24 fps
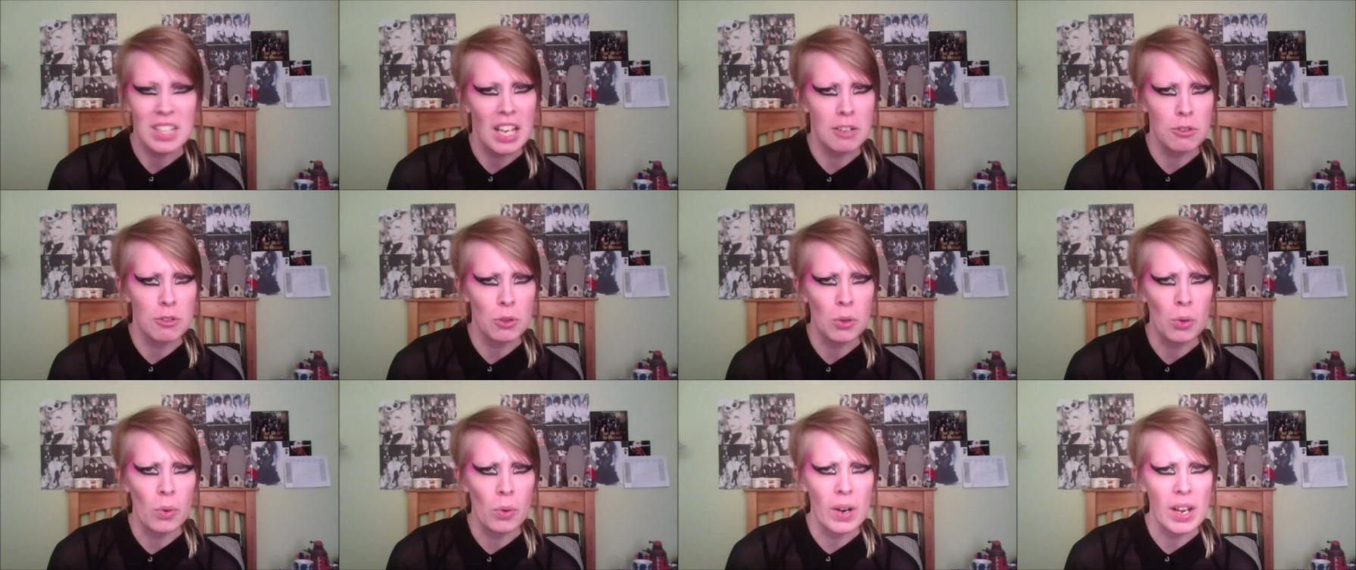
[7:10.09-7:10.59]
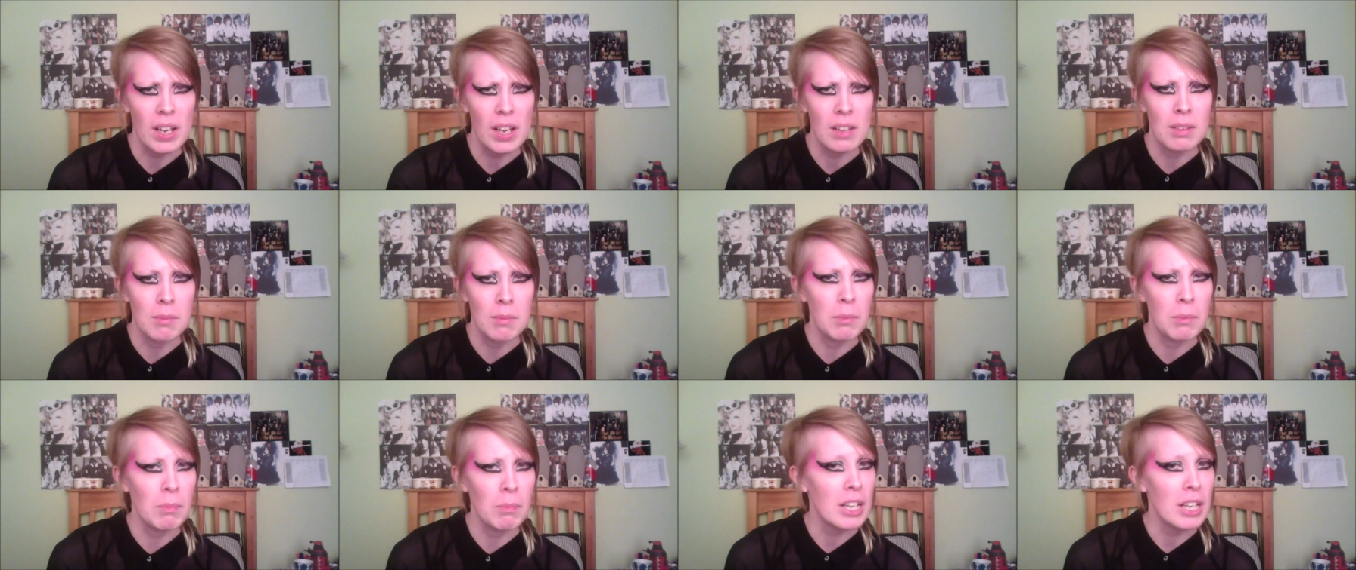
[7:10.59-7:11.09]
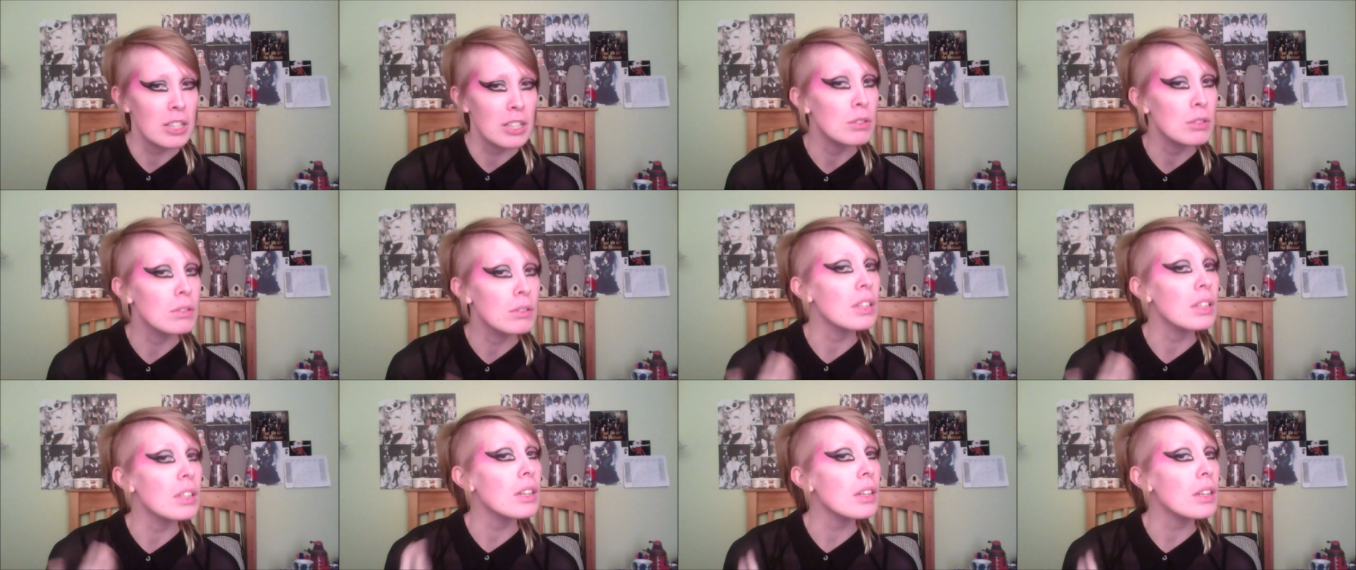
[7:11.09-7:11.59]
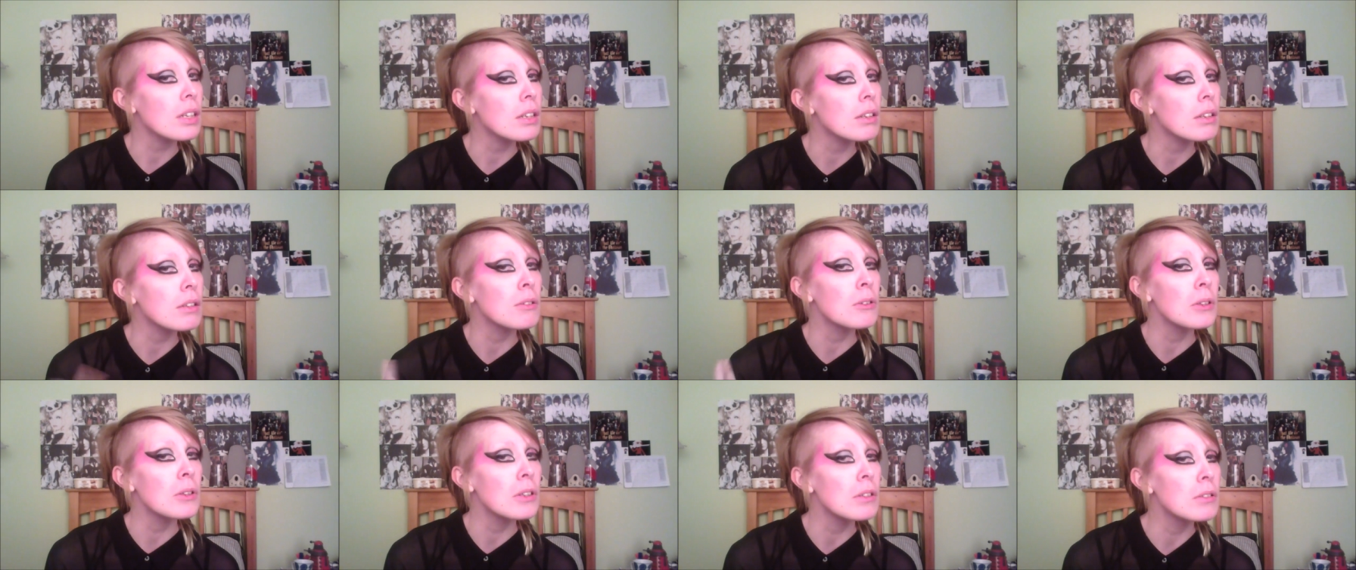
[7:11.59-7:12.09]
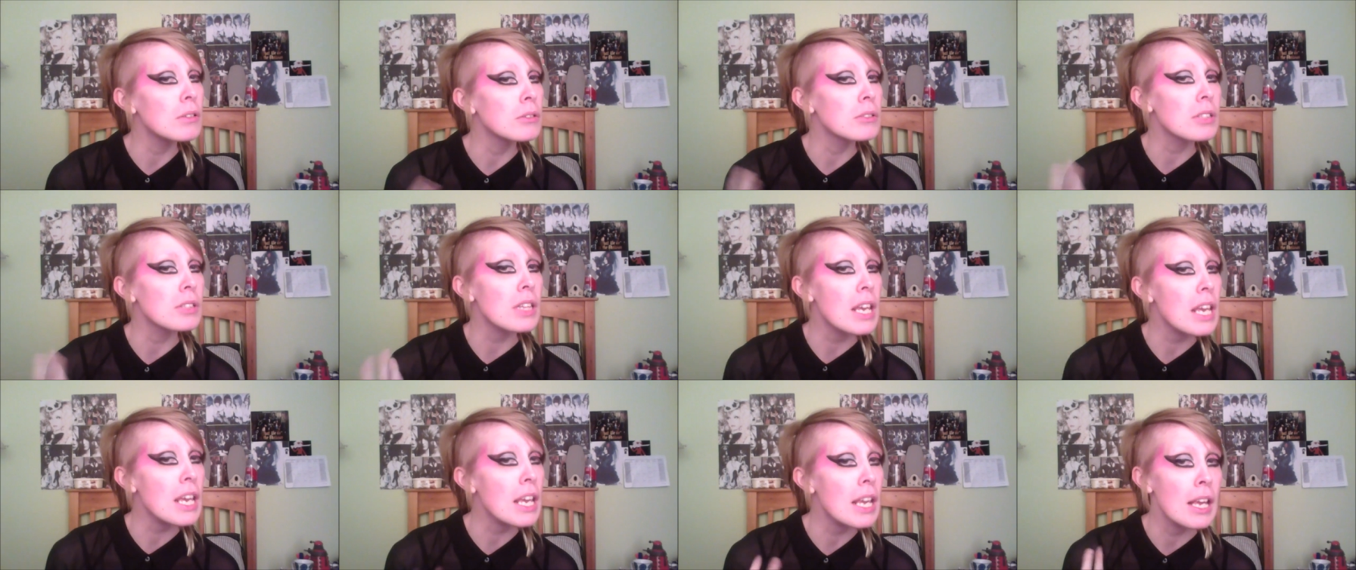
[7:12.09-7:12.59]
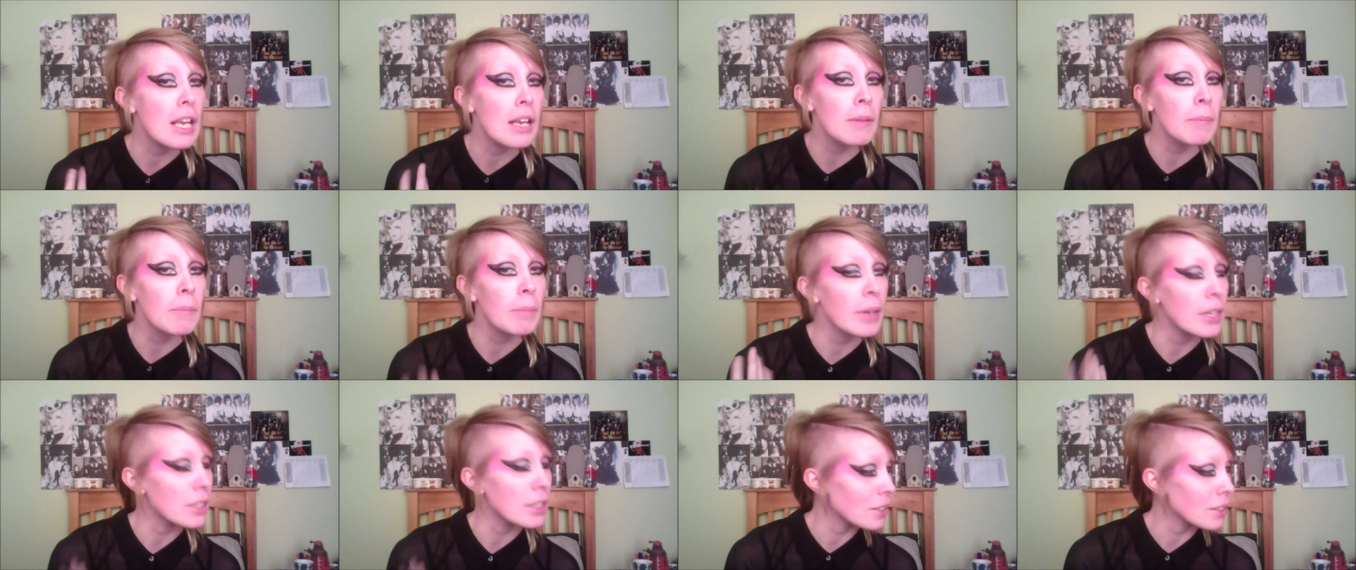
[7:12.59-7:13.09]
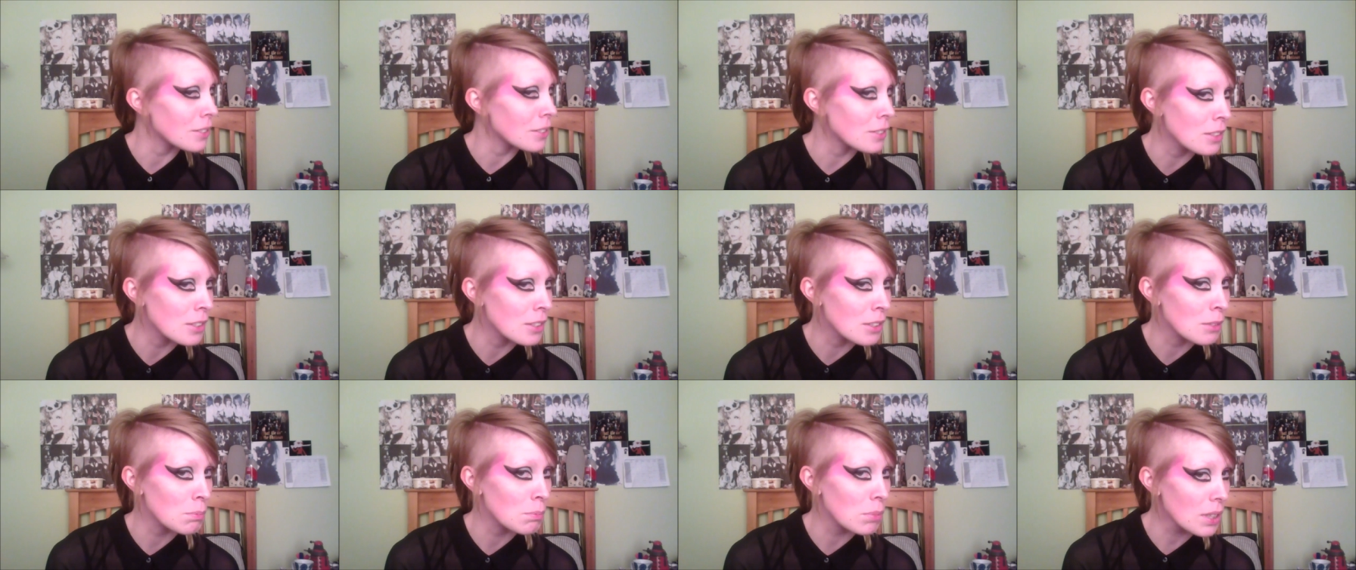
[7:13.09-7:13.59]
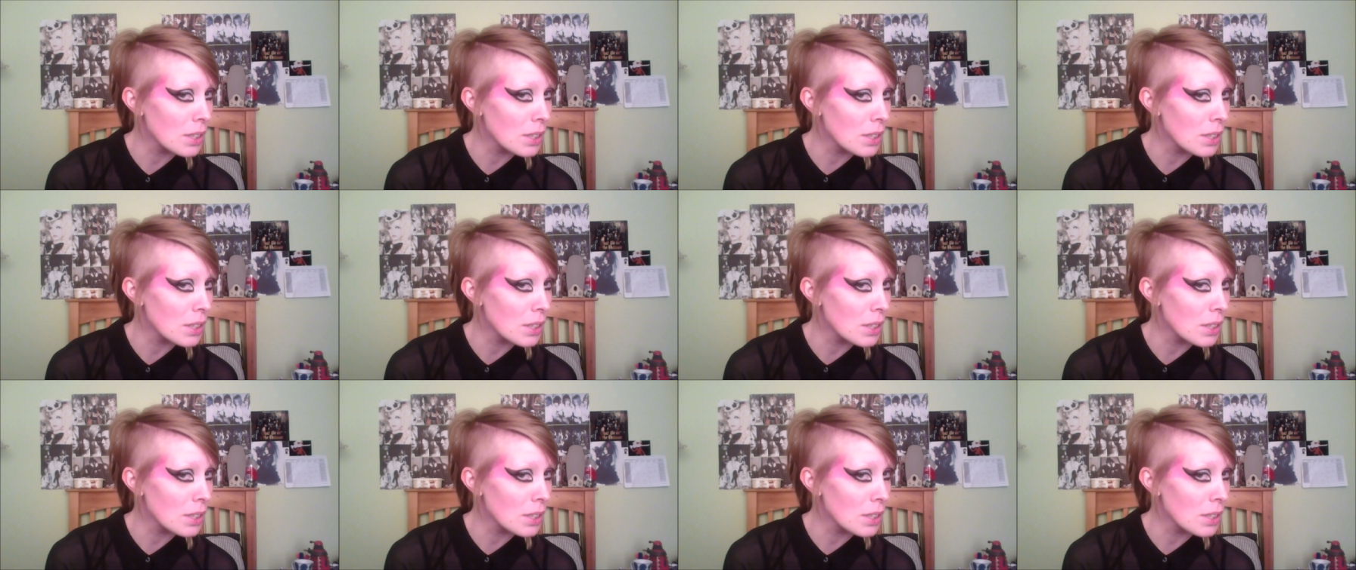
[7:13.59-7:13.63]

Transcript: I do correct them and make sure that they do use the he, him, his.